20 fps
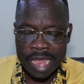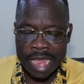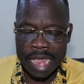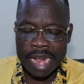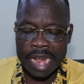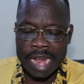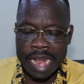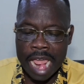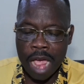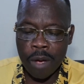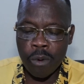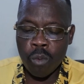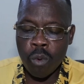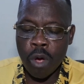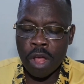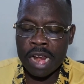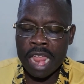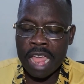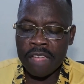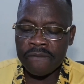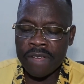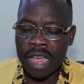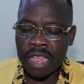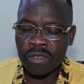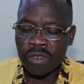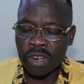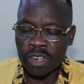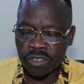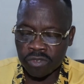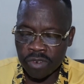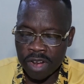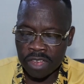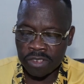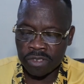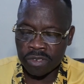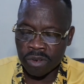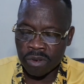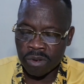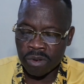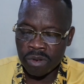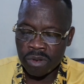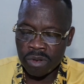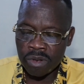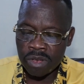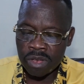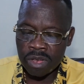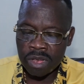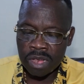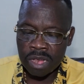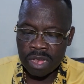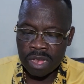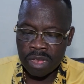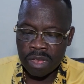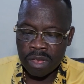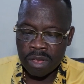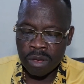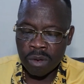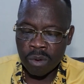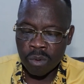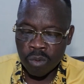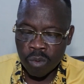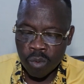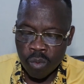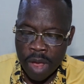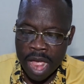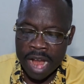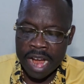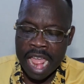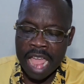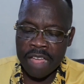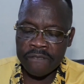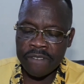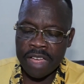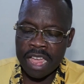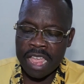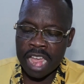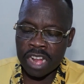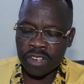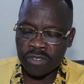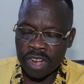In them, whatever your treasure, wherever your